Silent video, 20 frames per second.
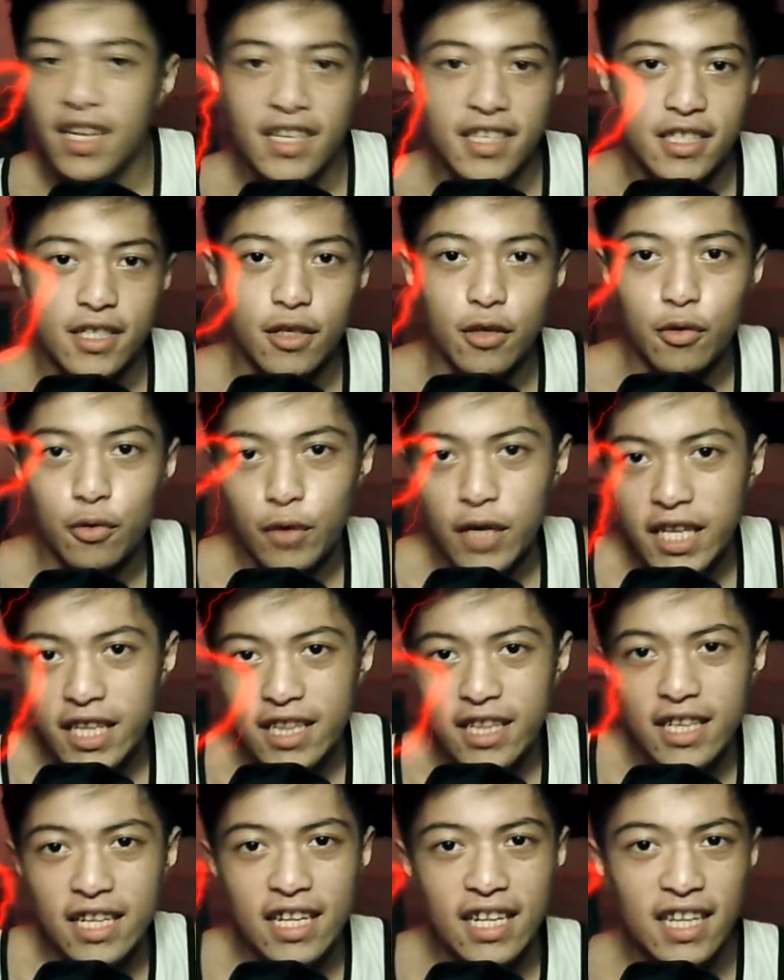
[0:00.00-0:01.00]
has a
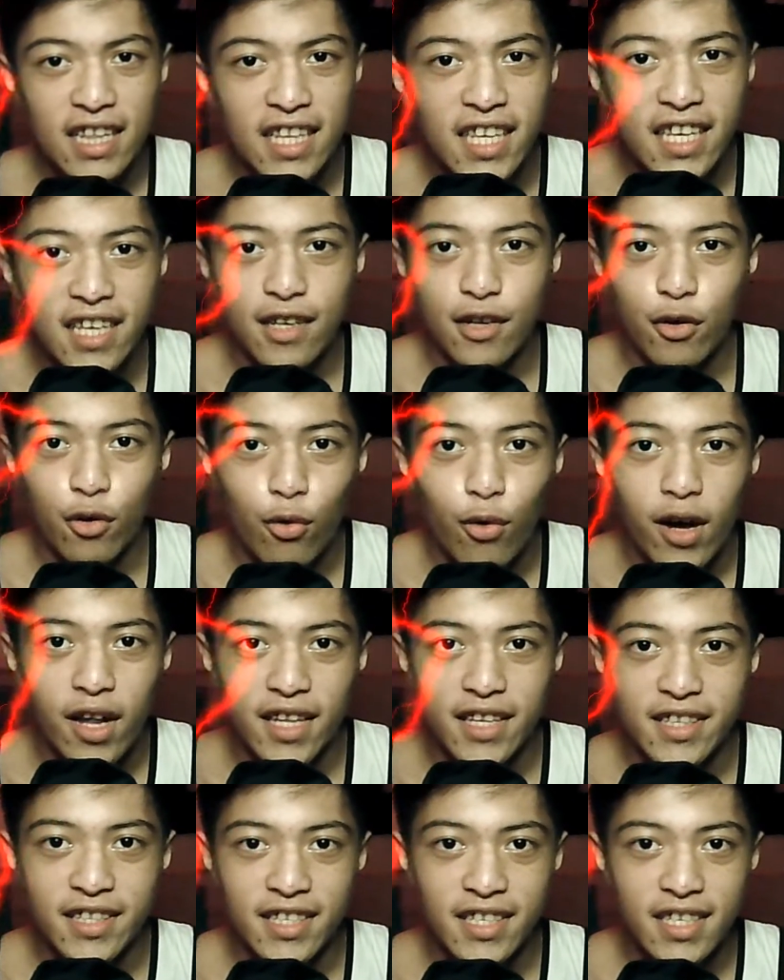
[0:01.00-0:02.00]
great click
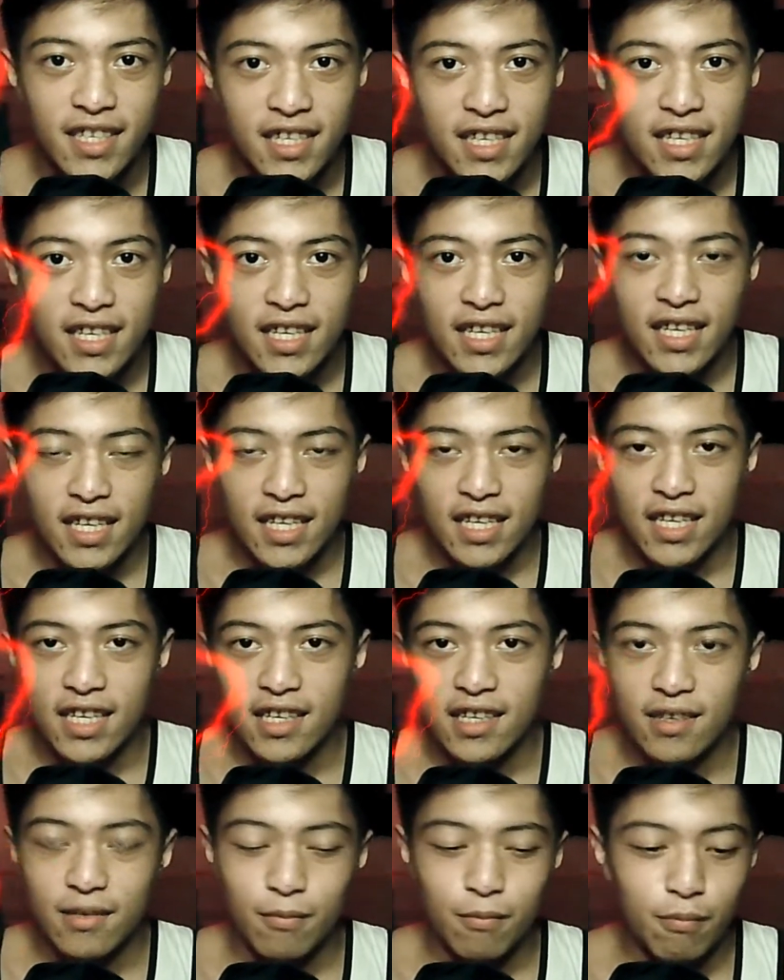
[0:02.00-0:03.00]
quality,
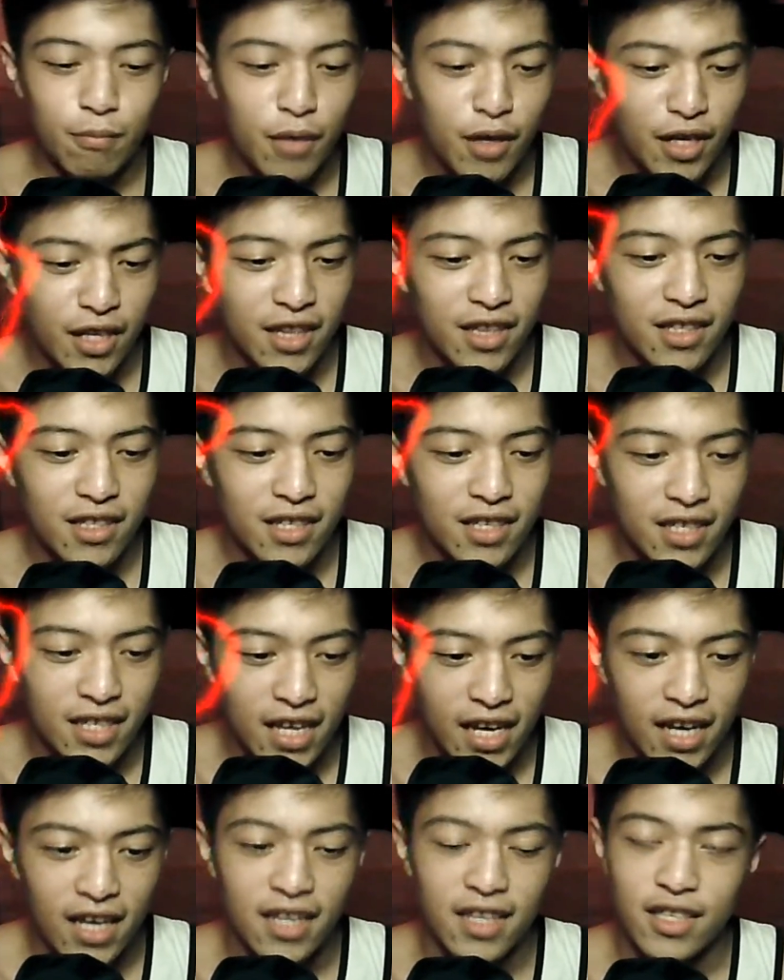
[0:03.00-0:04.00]
but
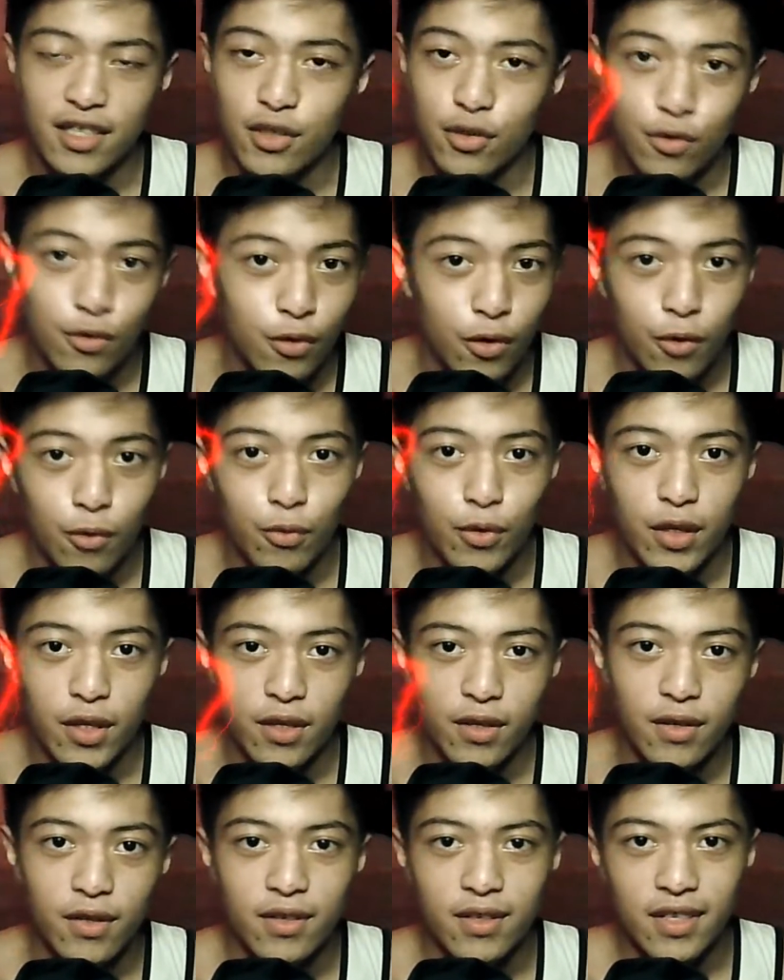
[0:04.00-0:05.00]
yeah, the scroll
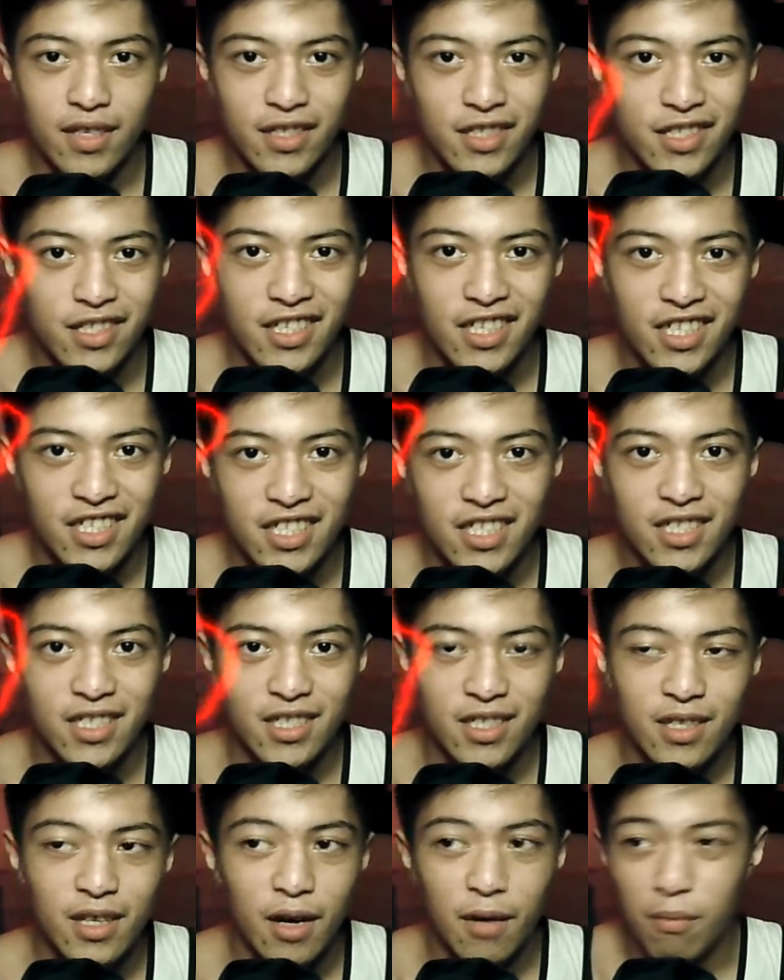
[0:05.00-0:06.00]
wheel is
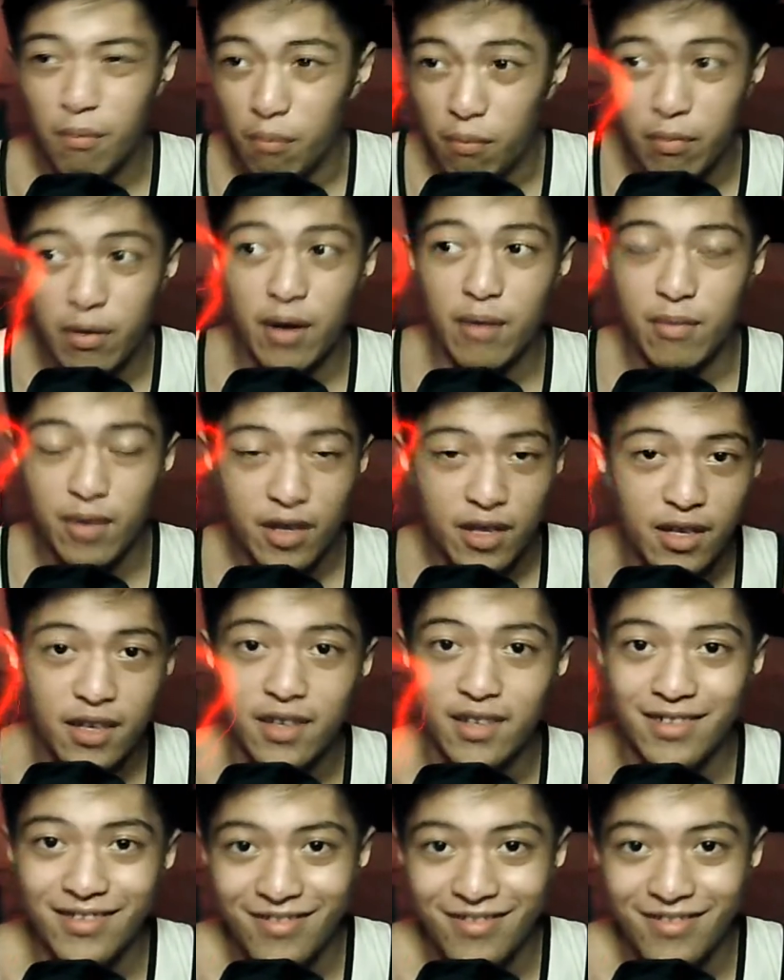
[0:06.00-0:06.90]
just a bummer.